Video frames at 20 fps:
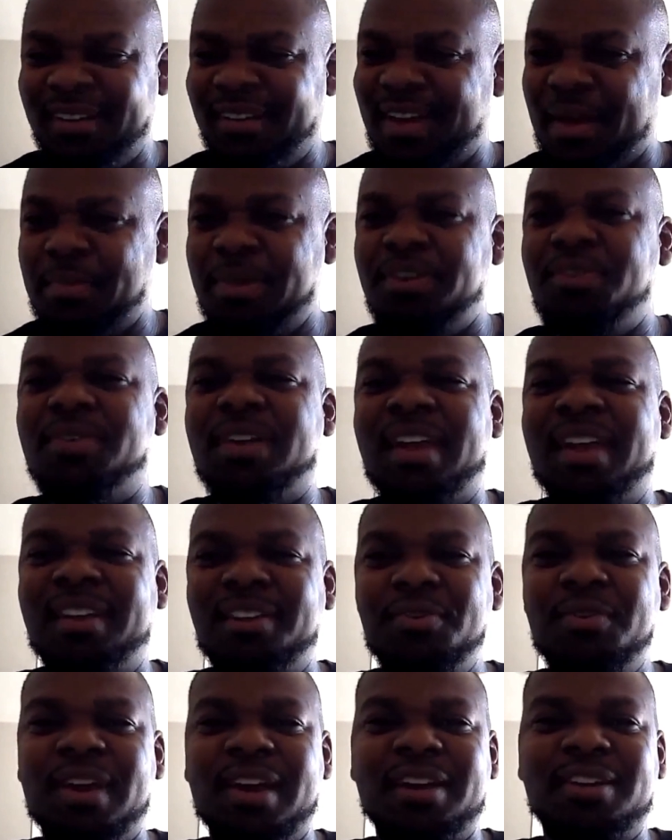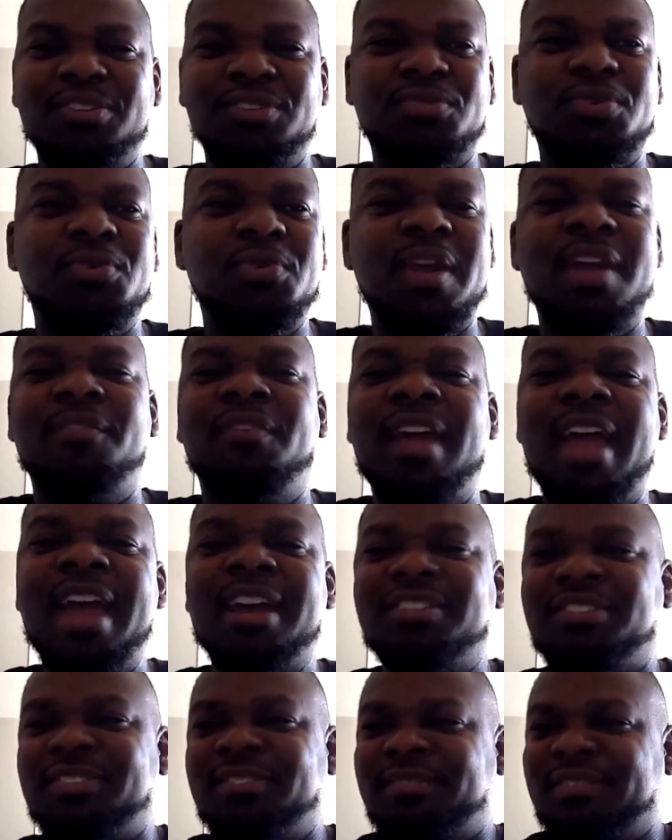I mean, you can't control every
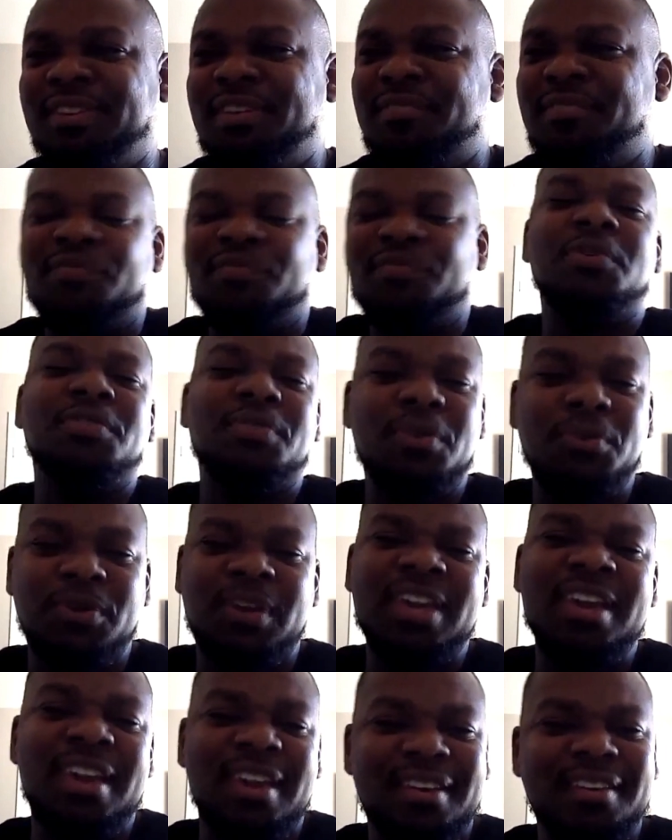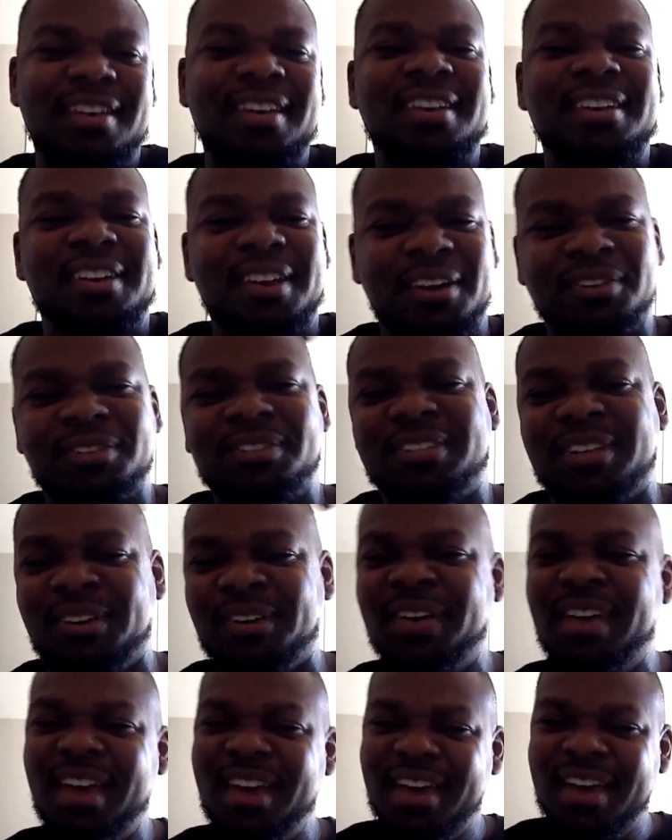action of a 4-year-old kid, you know?
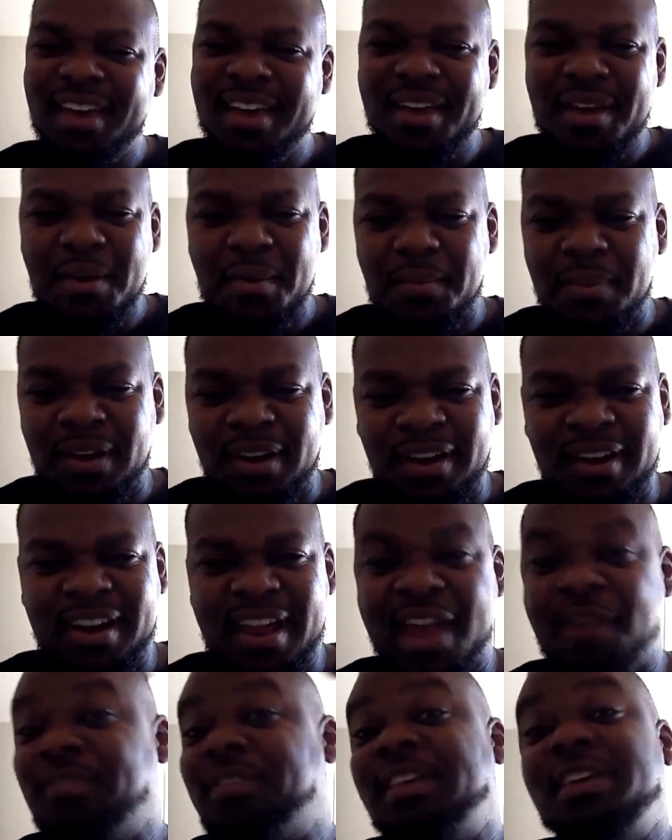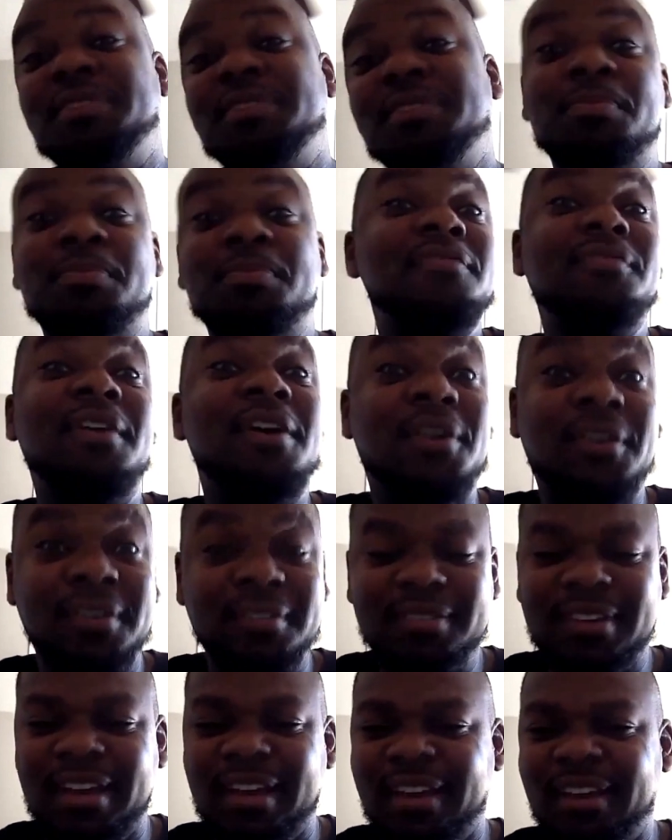So, but everything was my
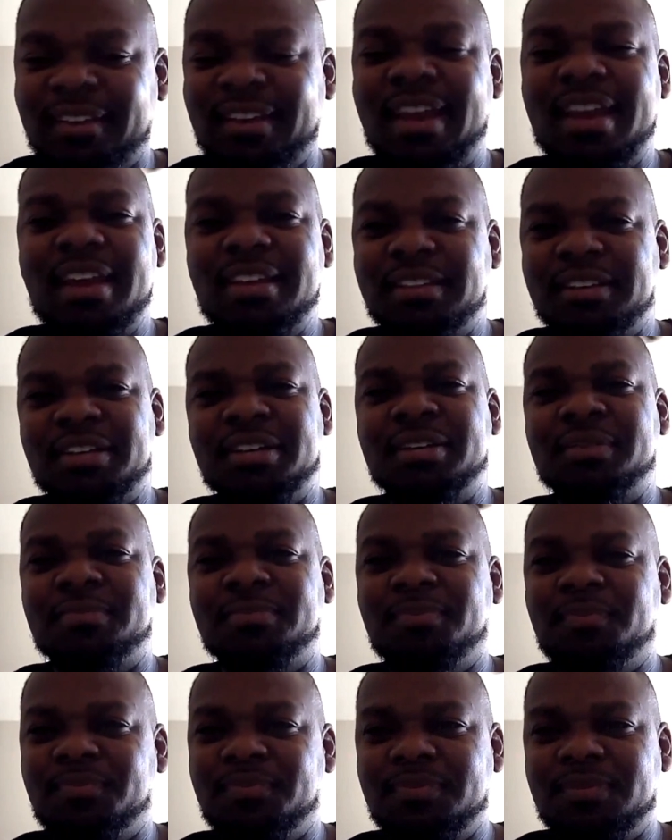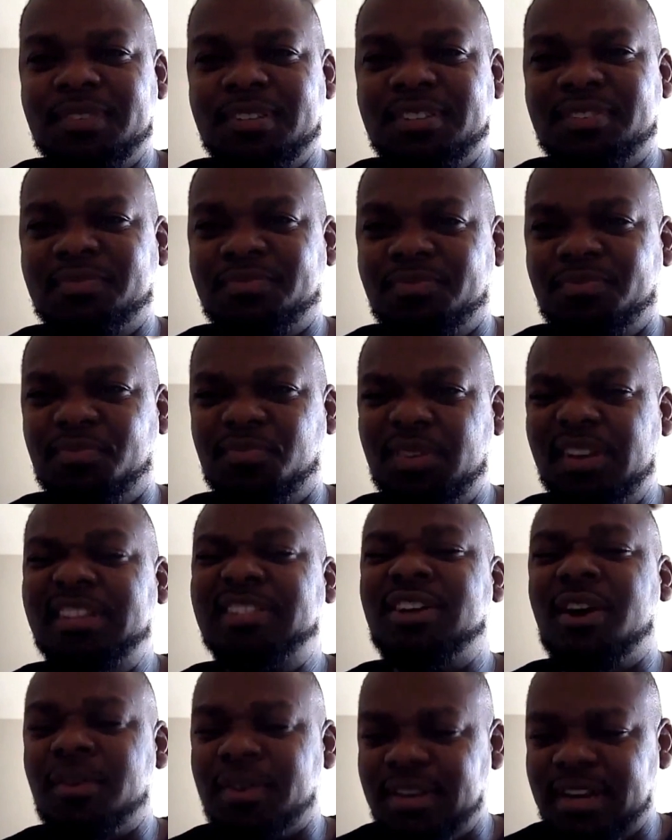fault. And they ended up just
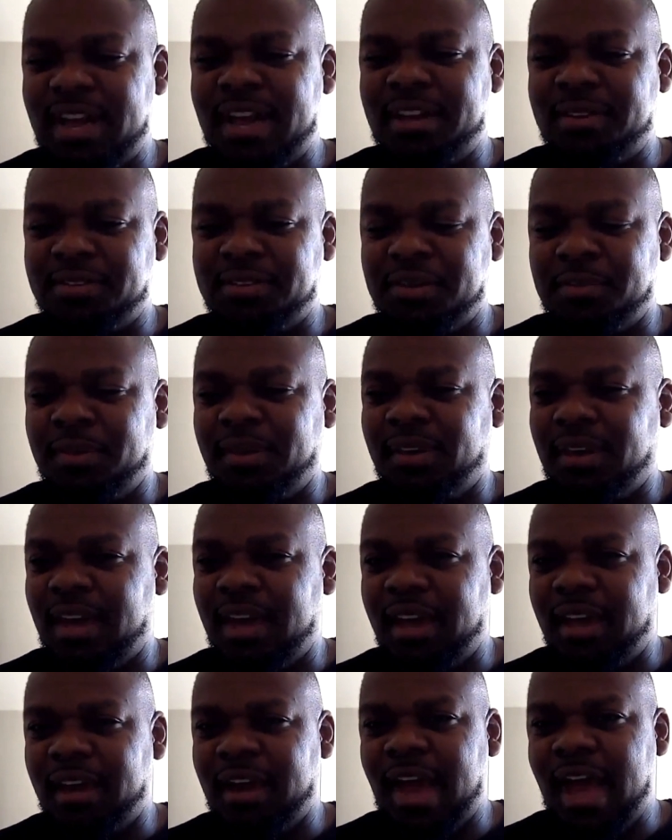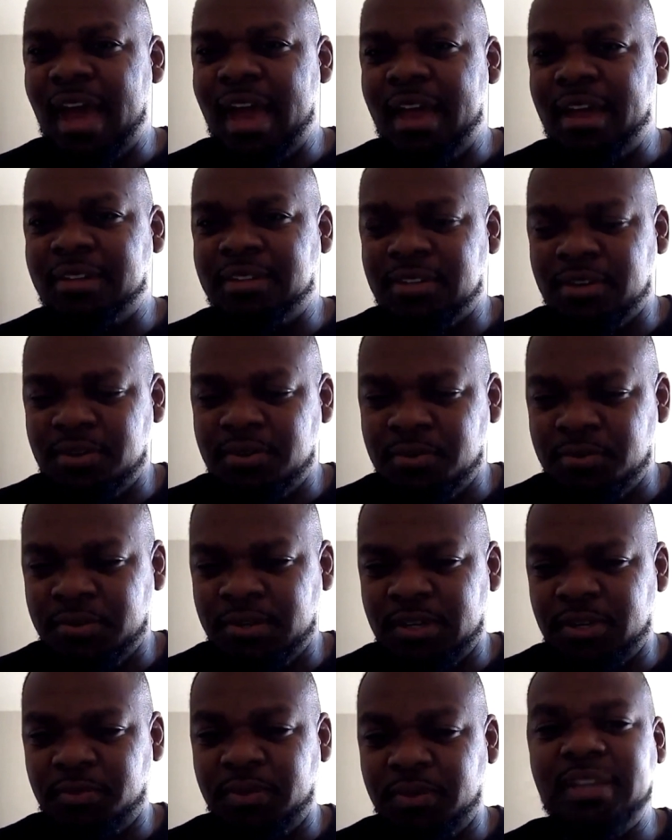really talking down to me. And I had
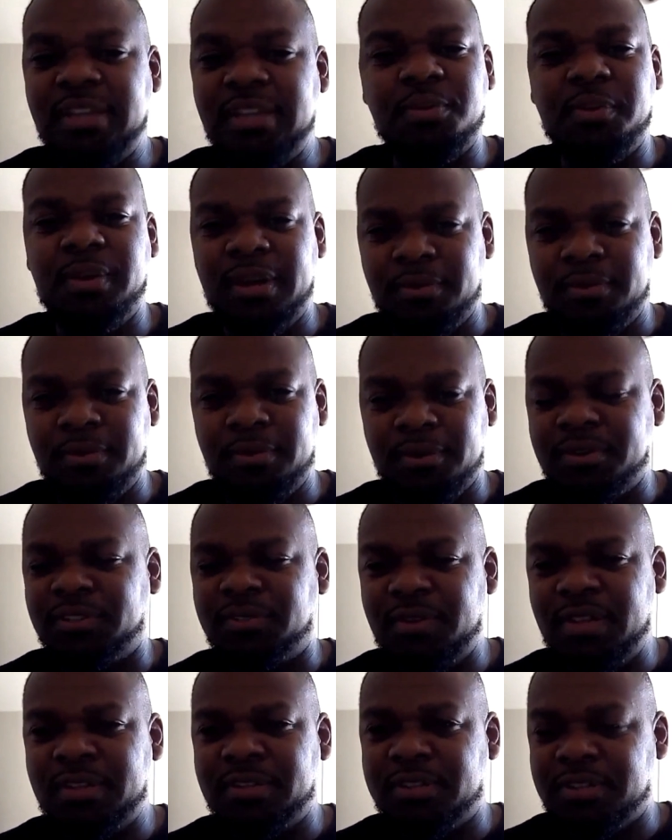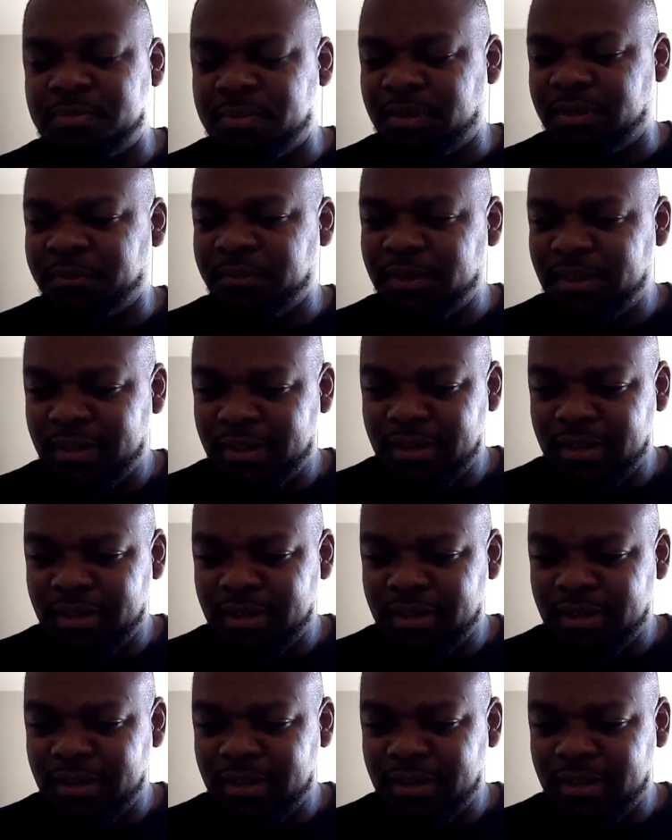told, when they told me they were going to disfellowship me,